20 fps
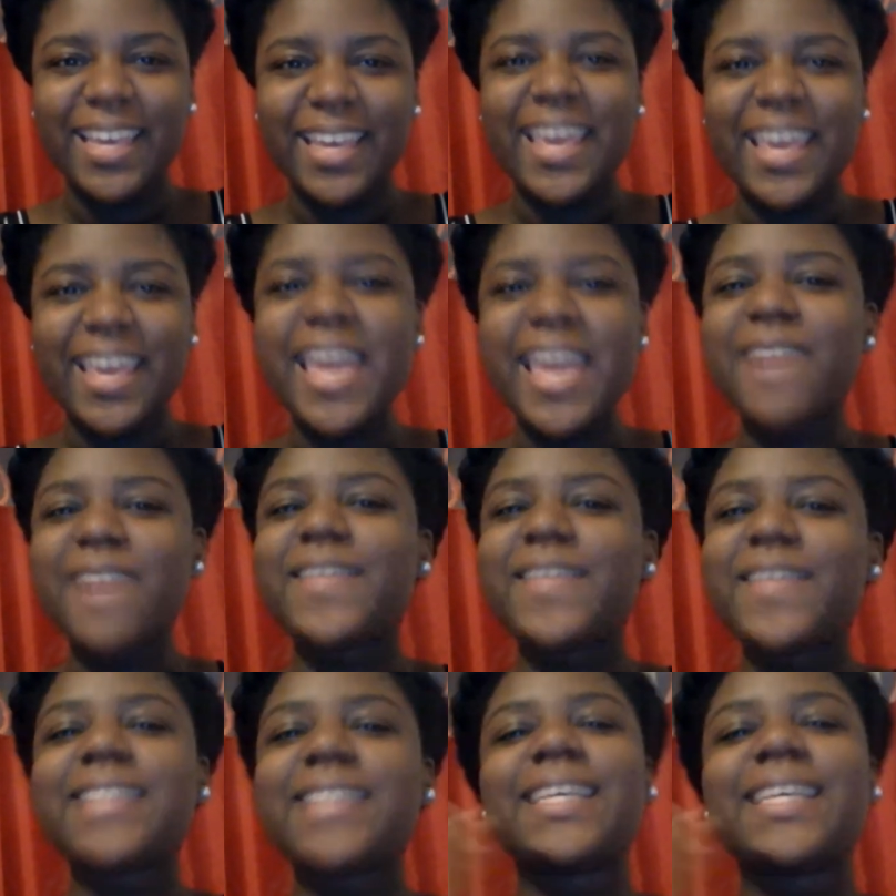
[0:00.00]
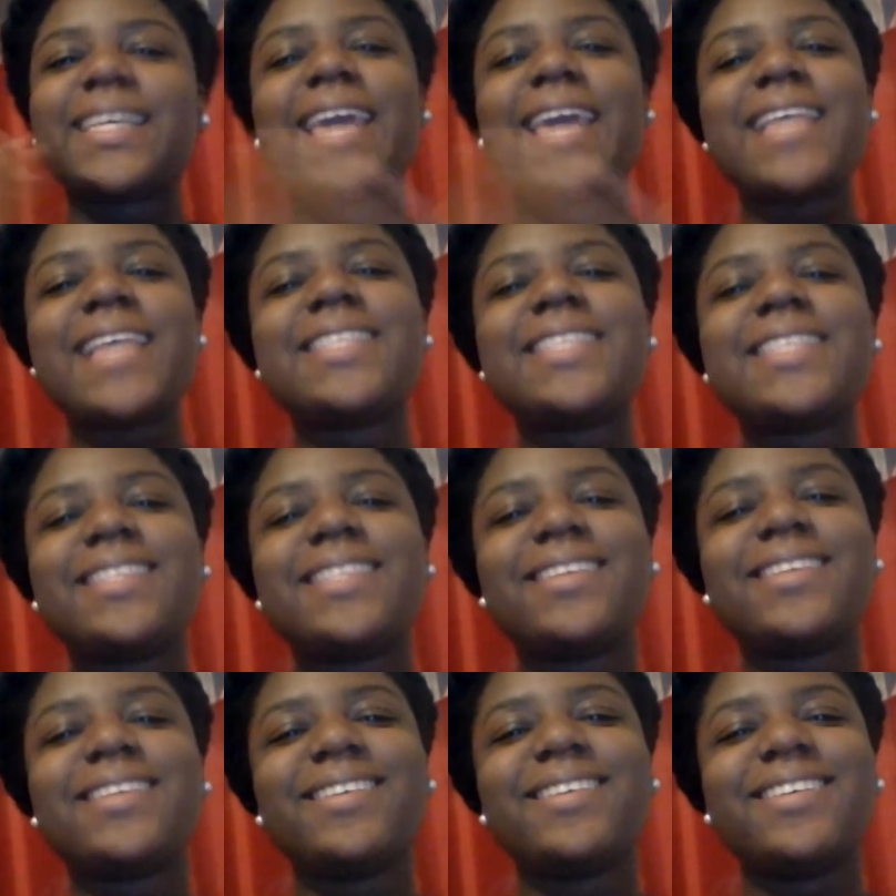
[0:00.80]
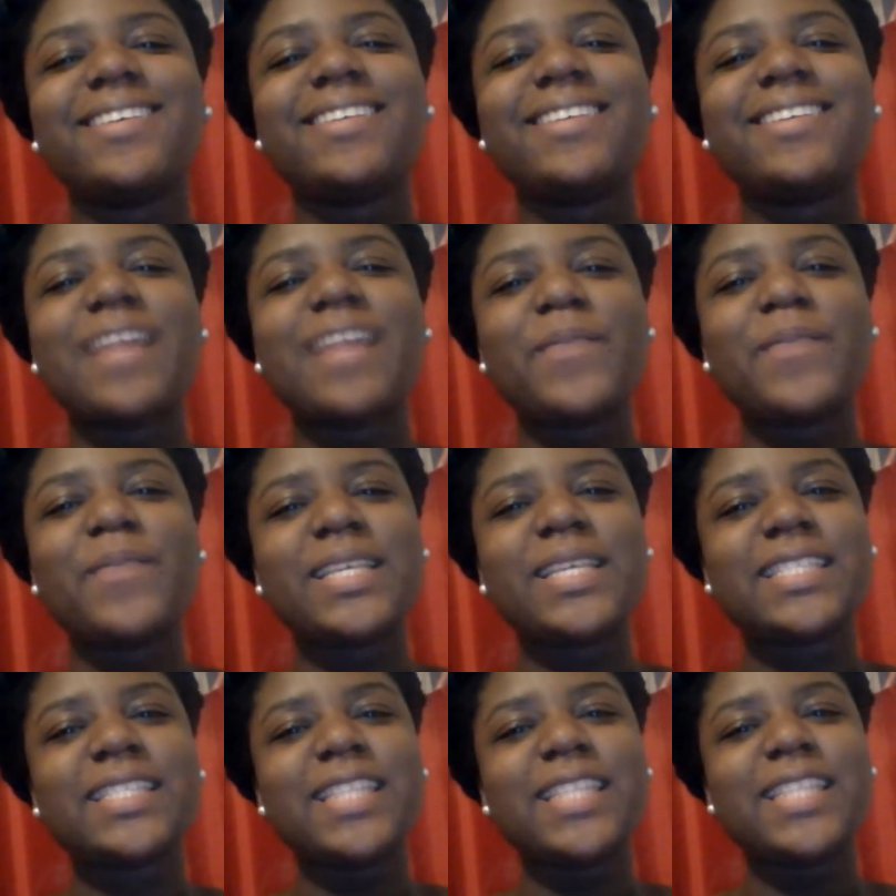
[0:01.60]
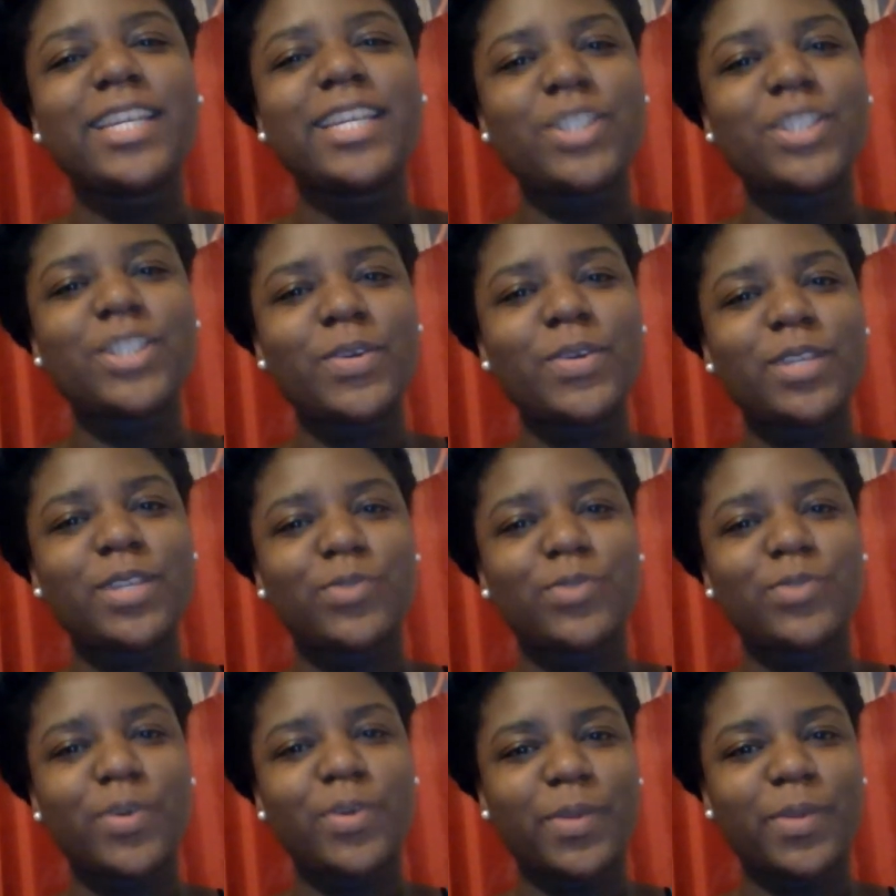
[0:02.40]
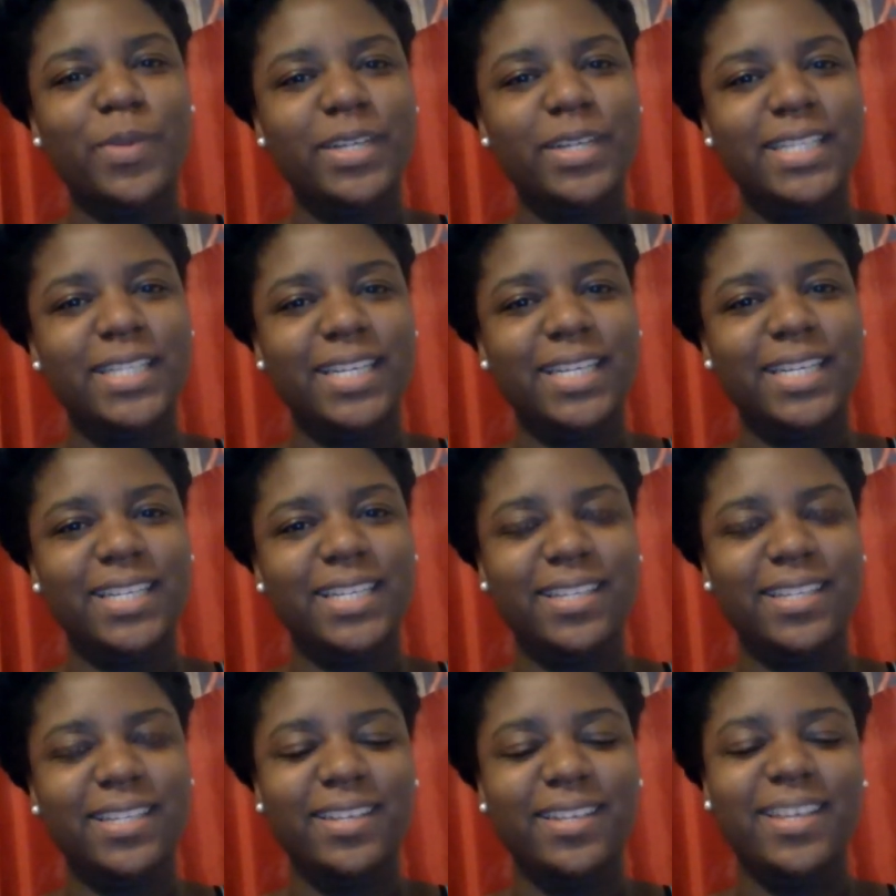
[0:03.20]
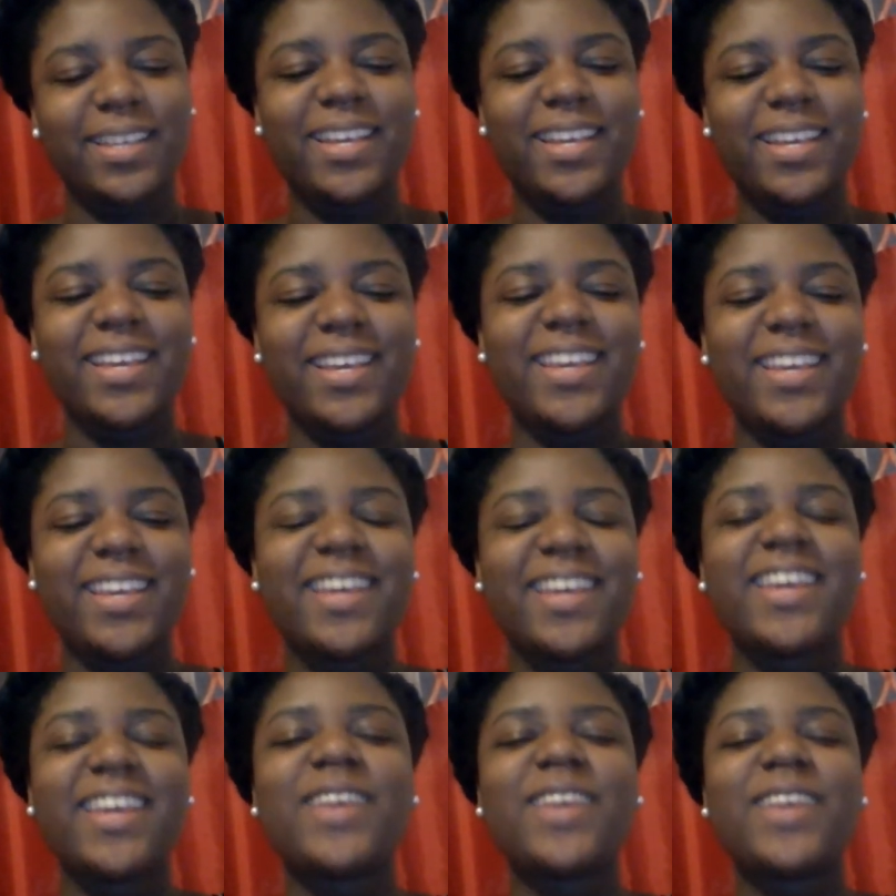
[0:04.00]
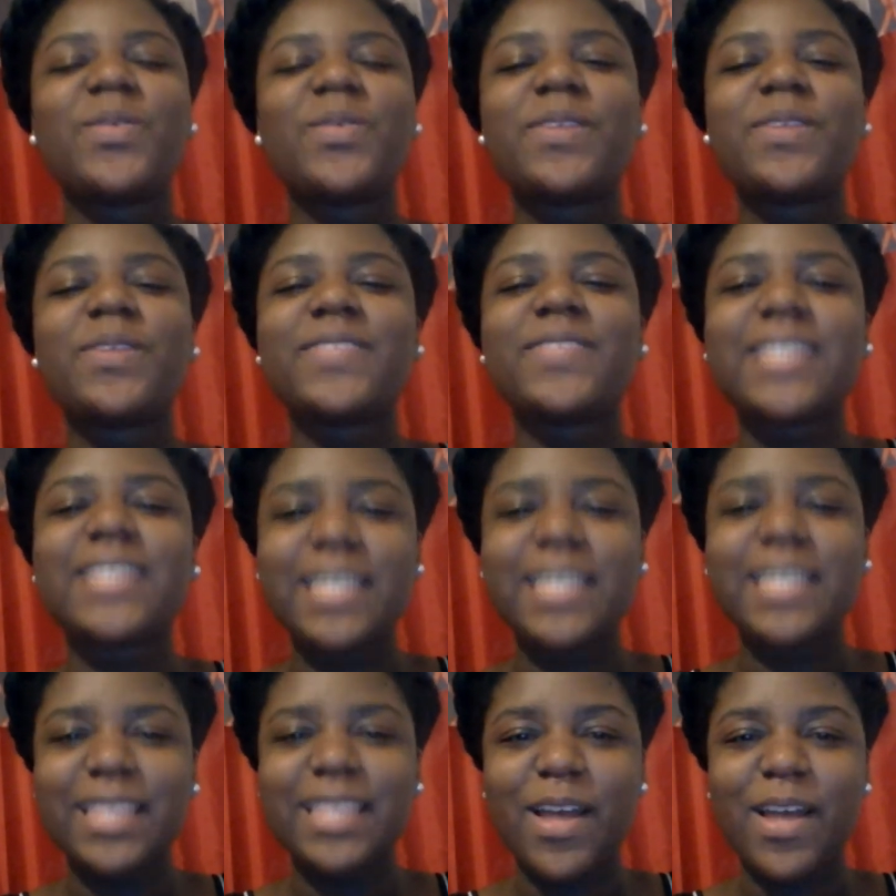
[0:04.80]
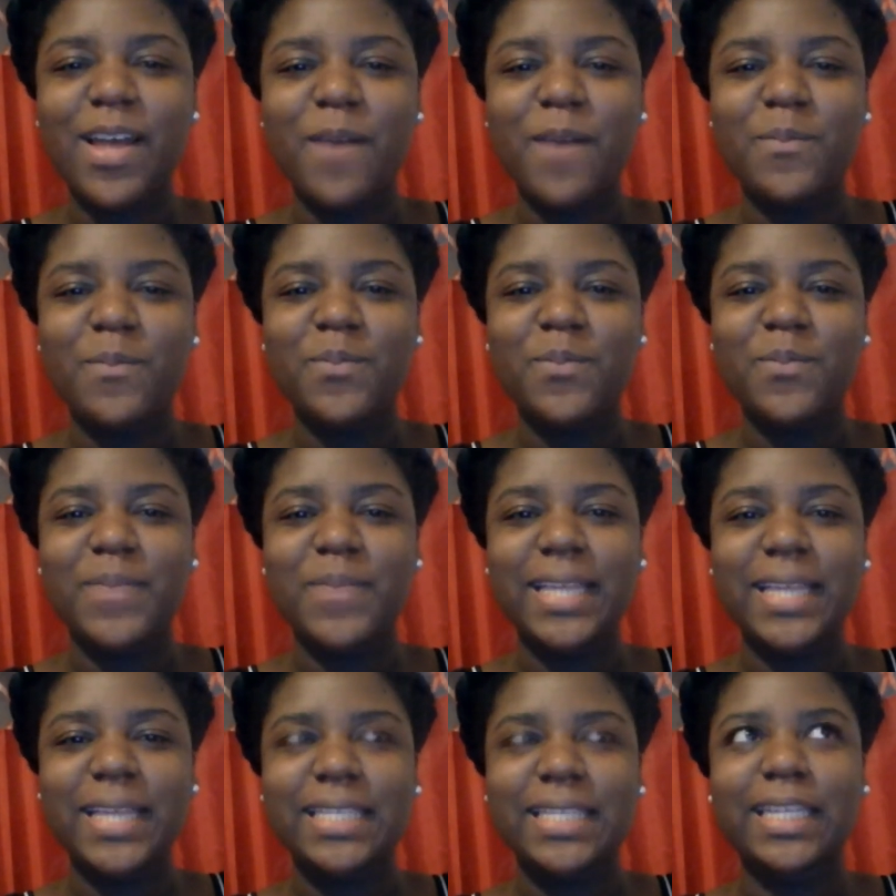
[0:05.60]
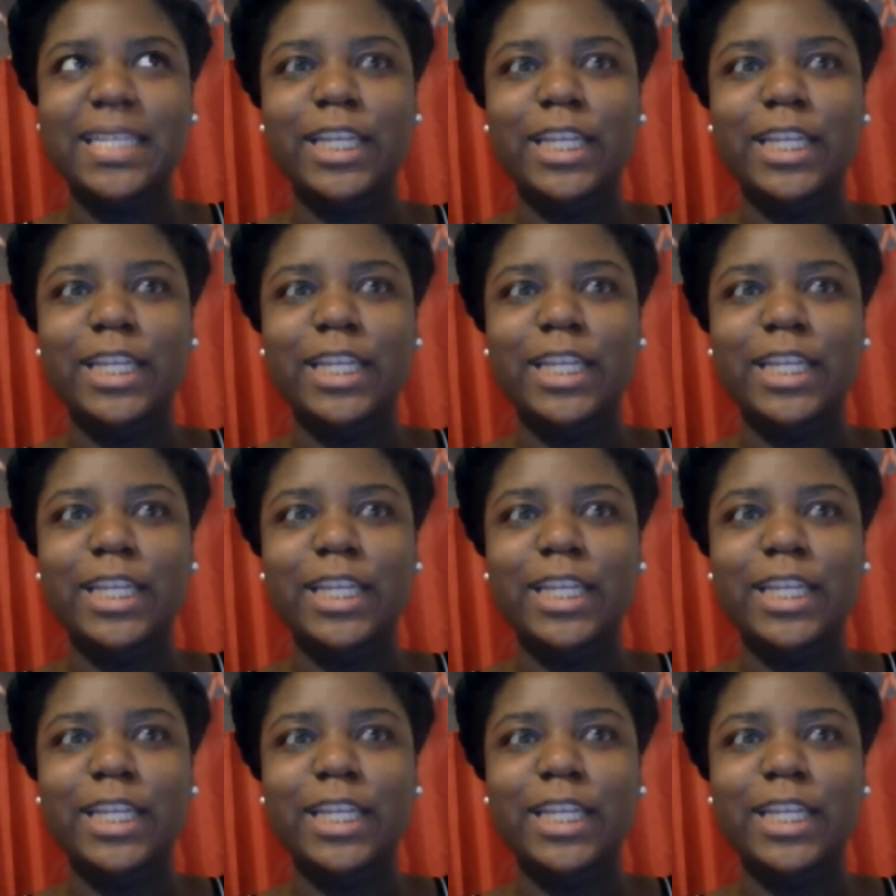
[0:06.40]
And if that's the case, that means Nick Jonas, real person, he would have seen them basically